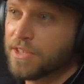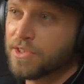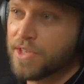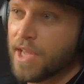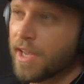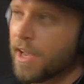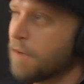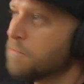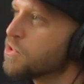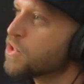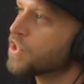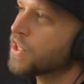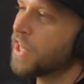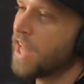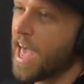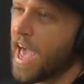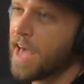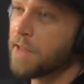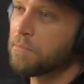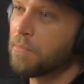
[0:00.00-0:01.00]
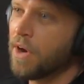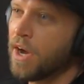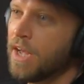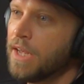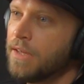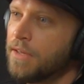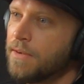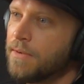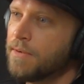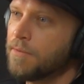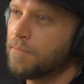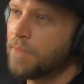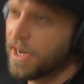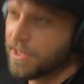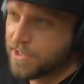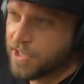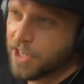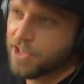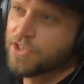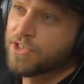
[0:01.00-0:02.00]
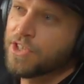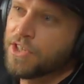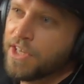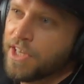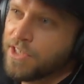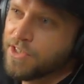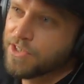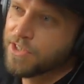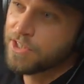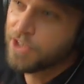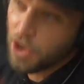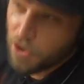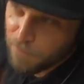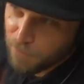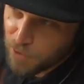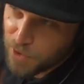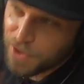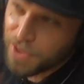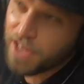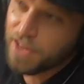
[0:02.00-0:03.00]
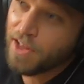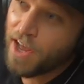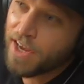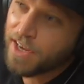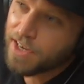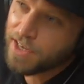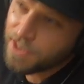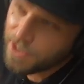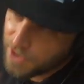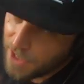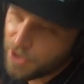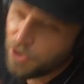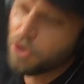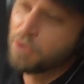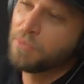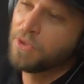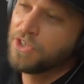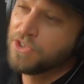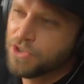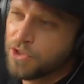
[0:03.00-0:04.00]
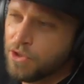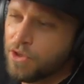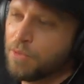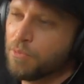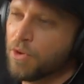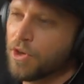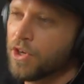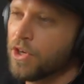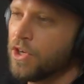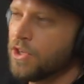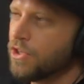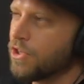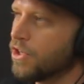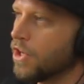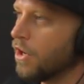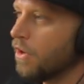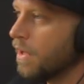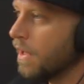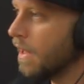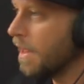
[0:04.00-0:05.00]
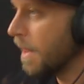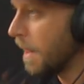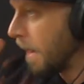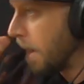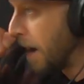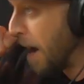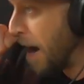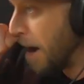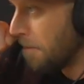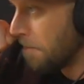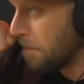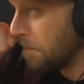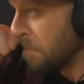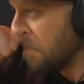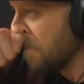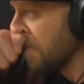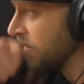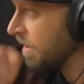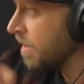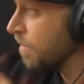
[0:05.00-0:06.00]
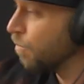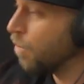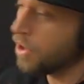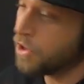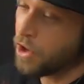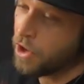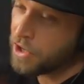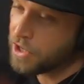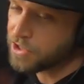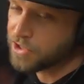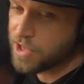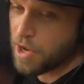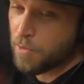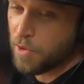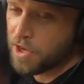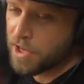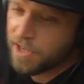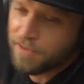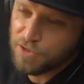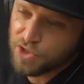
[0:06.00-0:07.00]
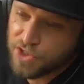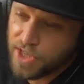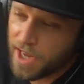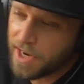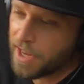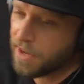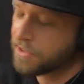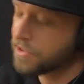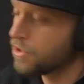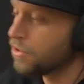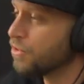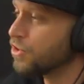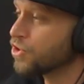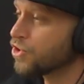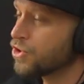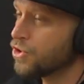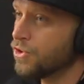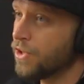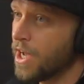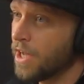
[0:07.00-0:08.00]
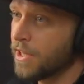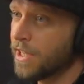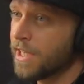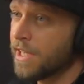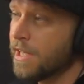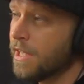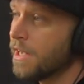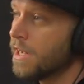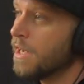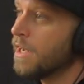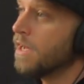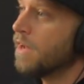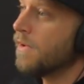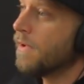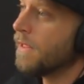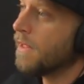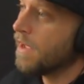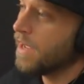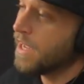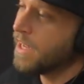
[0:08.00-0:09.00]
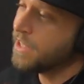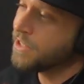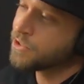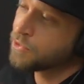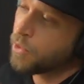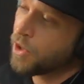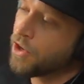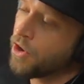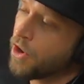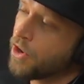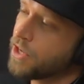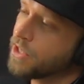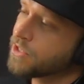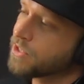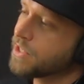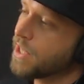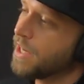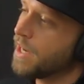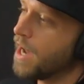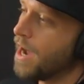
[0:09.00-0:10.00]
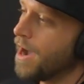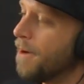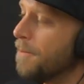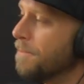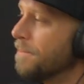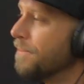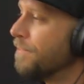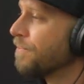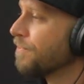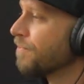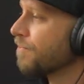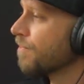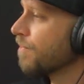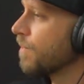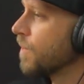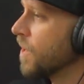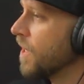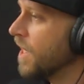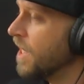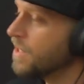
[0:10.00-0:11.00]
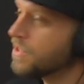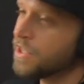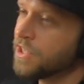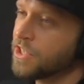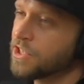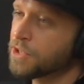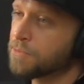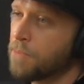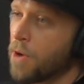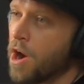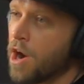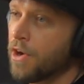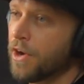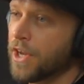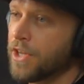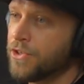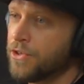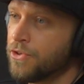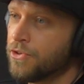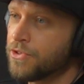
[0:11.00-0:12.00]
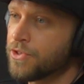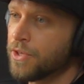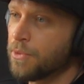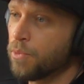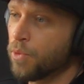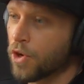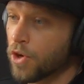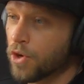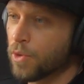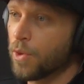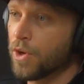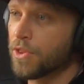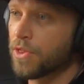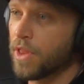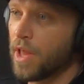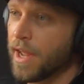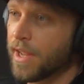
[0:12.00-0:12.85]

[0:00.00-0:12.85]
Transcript: It's like I'm just gonna add my my touch to this and hopefully they like it and they normally do and we're good, you know. Um, one artist I want to give a shout out to is True Nelly. He is one artist that um, He's an inspiring dude to work with.